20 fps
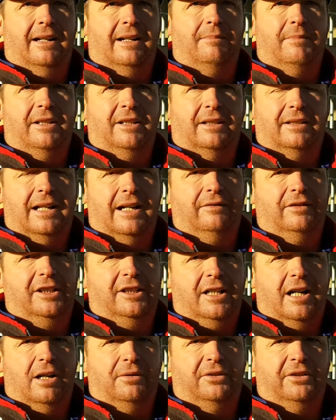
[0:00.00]
He's a lovely
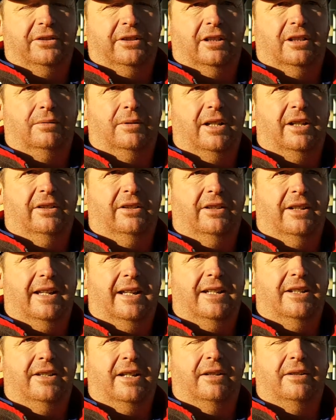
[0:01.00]
colt to deal with.
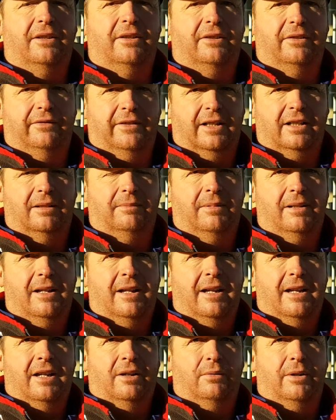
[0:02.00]
He's going to develop
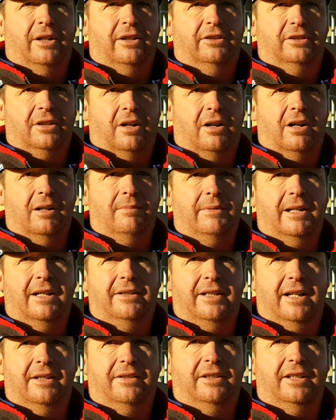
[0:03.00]
with time. No
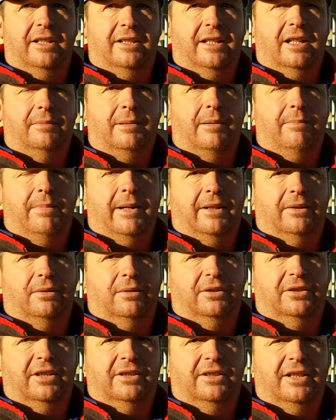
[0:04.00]
doubt that he's going to be a better
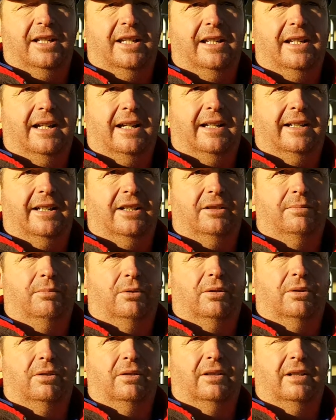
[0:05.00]
horse as he gets
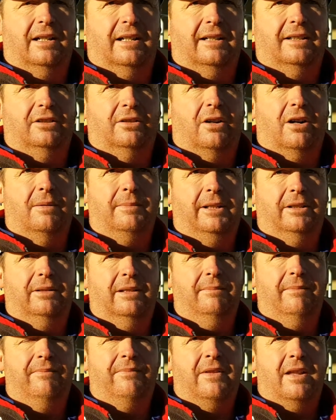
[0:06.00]
more time into
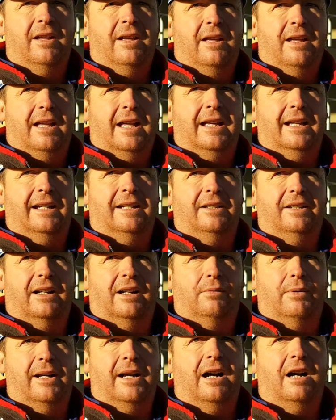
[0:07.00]
him, and
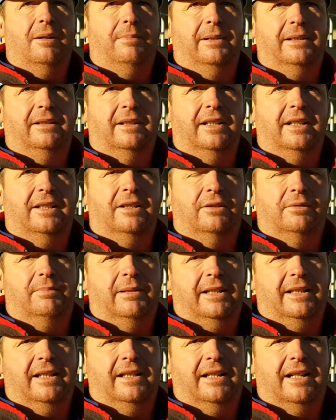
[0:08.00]
we're hoping that he could
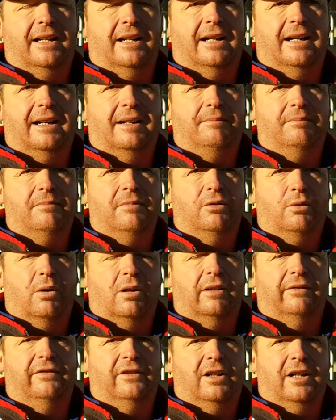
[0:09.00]
be
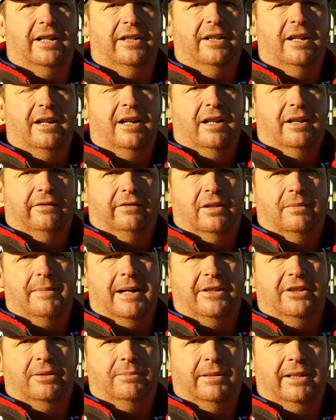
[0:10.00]
qualified for the
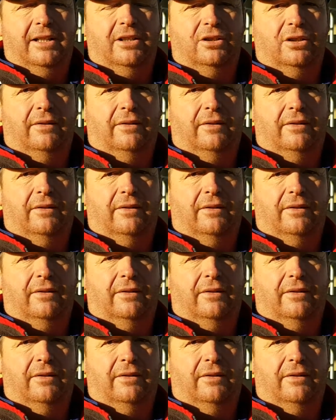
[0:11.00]
Magic Millions.